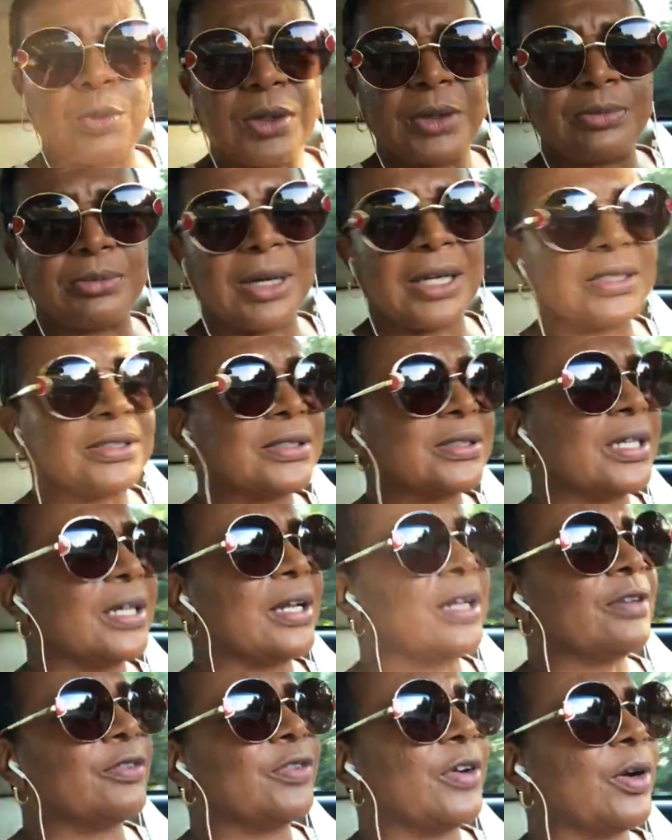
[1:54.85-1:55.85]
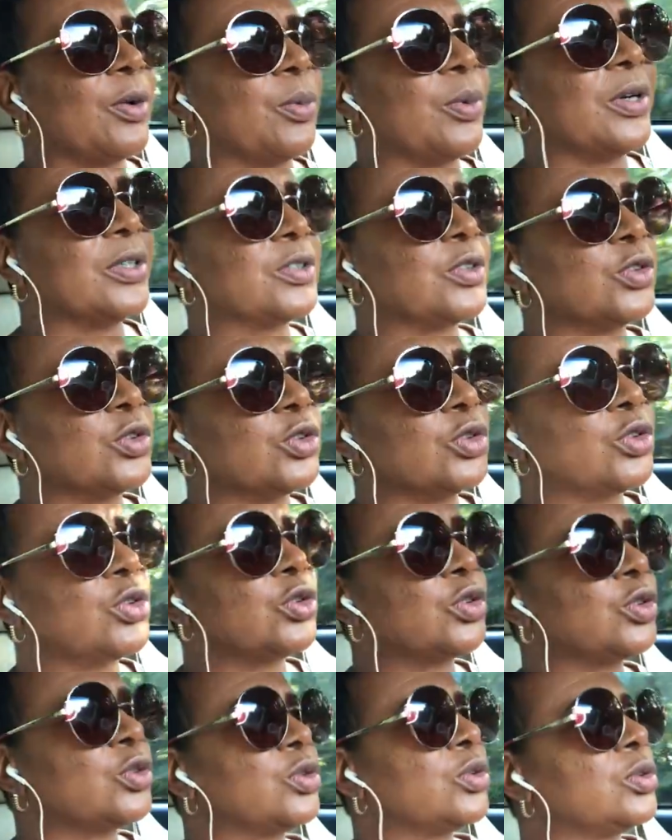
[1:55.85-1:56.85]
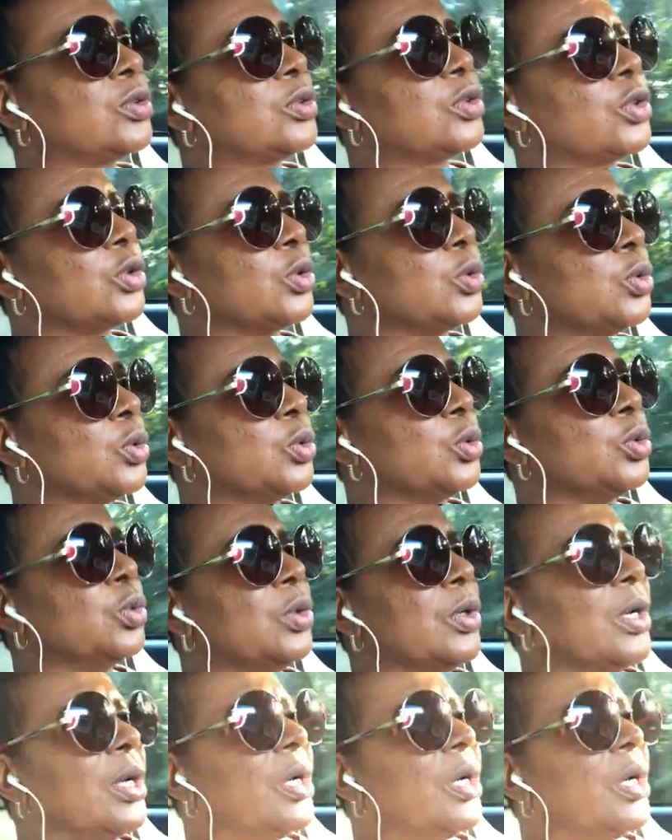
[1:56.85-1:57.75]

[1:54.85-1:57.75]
with myself. I wasn't too